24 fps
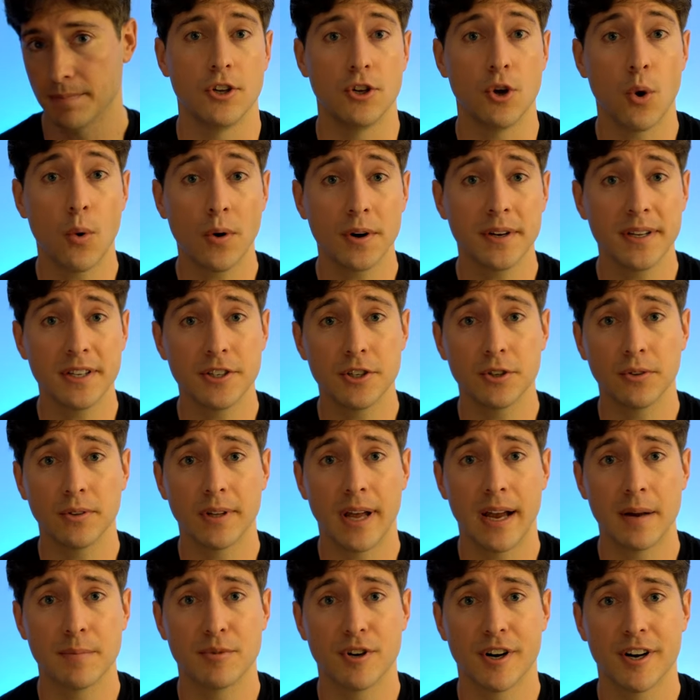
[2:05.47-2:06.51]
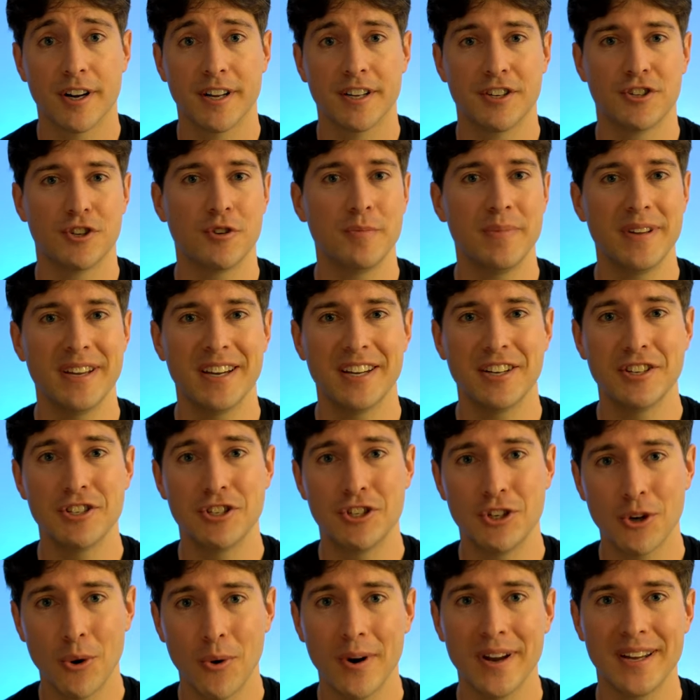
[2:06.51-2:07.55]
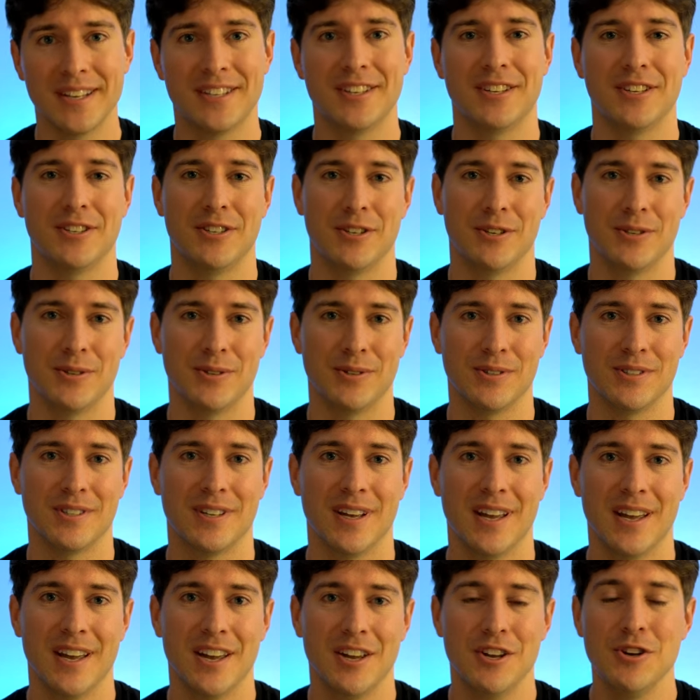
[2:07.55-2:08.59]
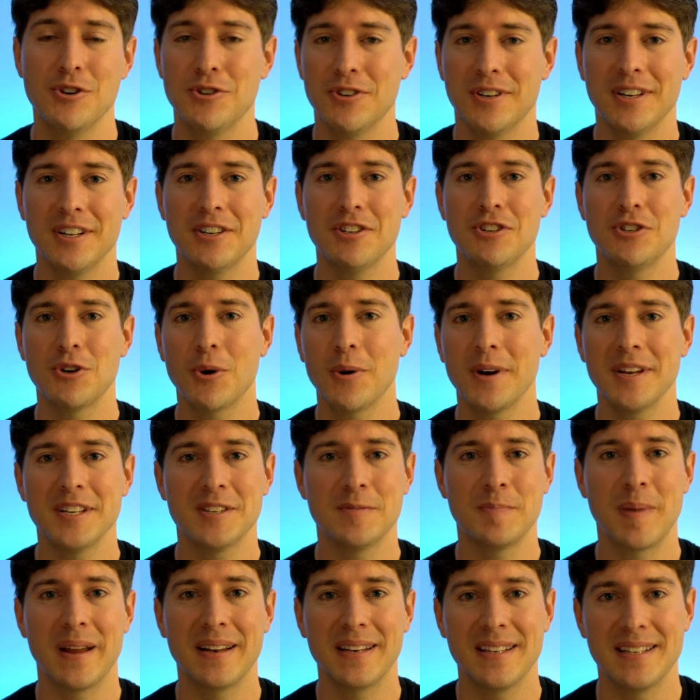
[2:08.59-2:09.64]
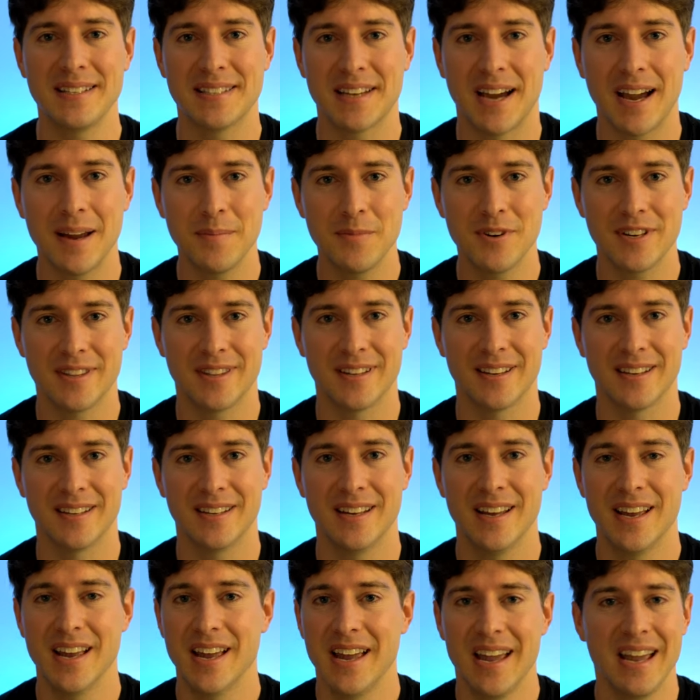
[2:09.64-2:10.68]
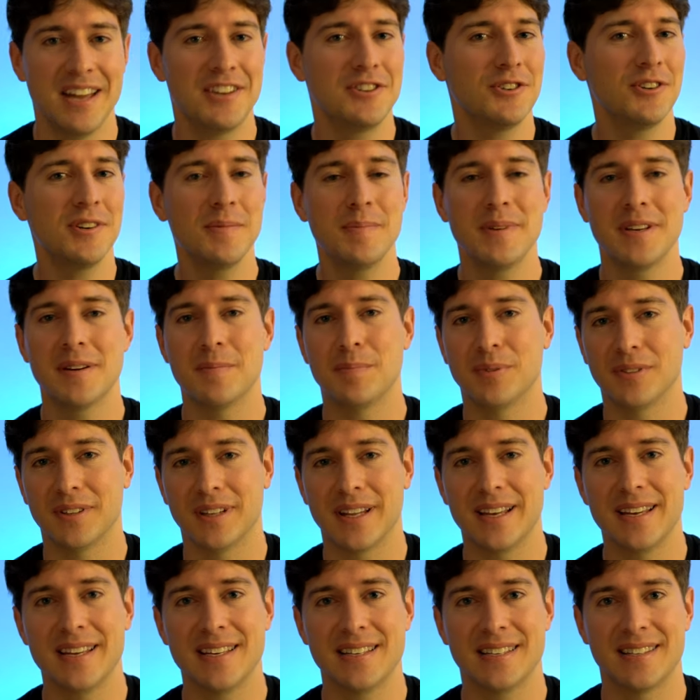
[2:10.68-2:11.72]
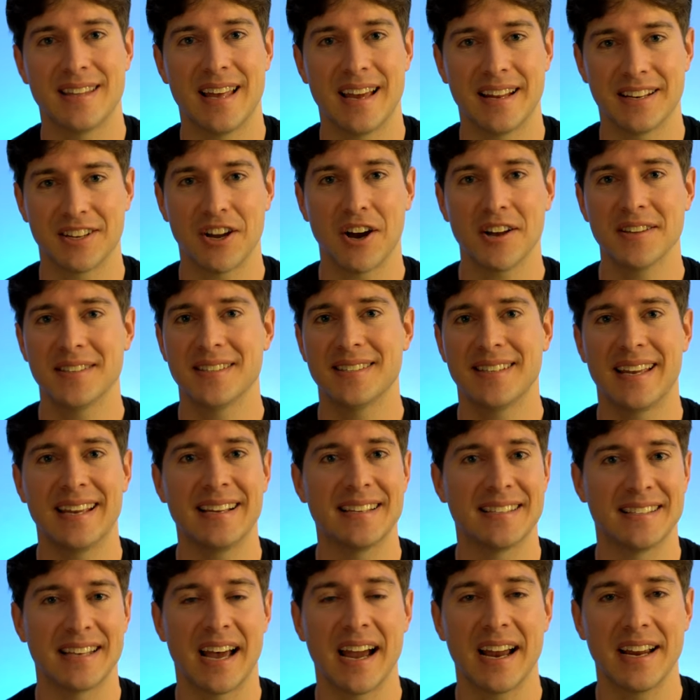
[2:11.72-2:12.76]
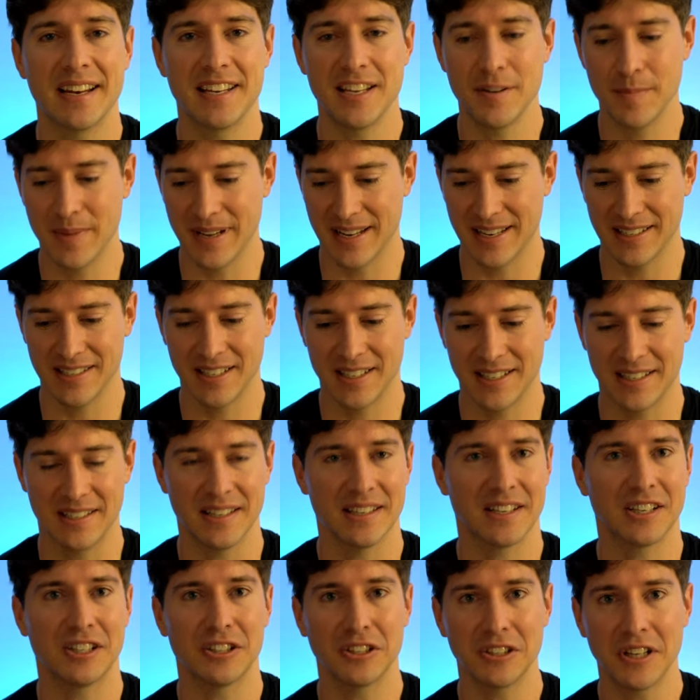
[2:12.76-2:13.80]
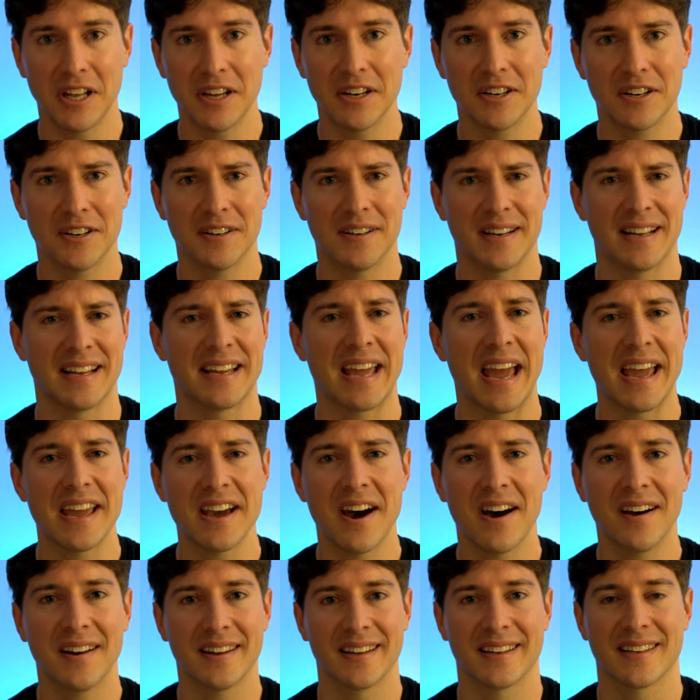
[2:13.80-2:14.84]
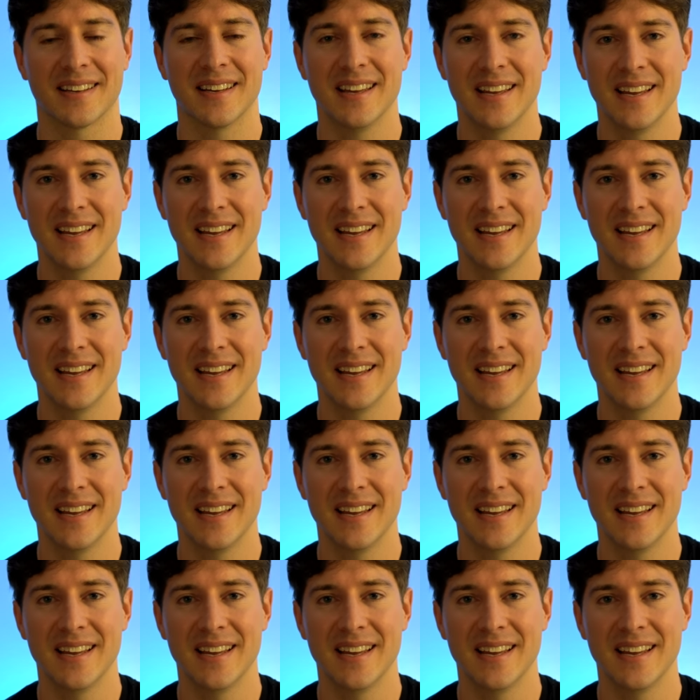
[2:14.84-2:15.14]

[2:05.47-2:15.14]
Your digital library should be a joy to use. You should enjoy spending time with it. It shouldn't be a place that causes anxiety because it's cluttered and chaotic.